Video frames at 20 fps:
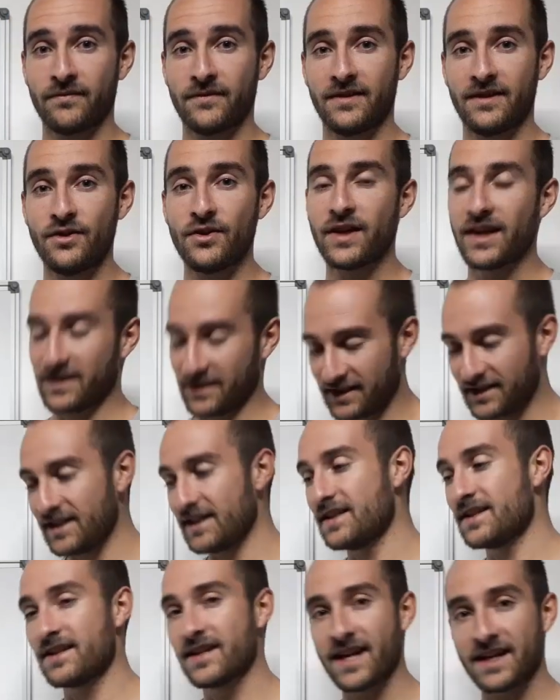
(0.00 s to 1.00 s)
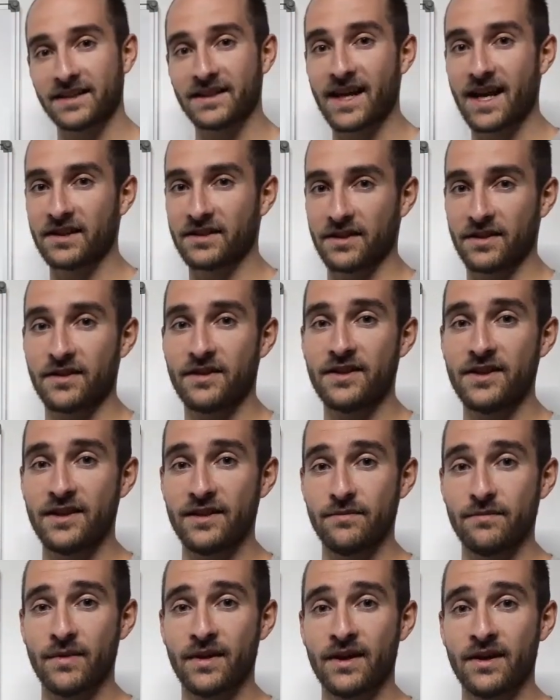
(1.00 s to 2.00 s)
You can see that as a
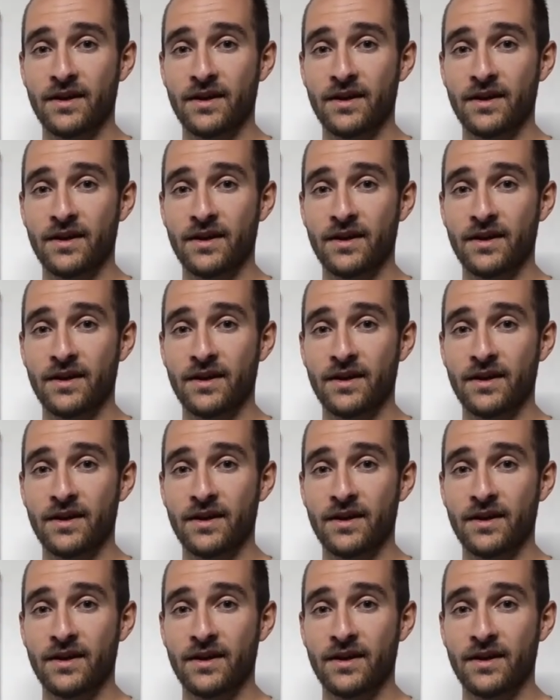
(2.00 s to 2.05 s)
theme.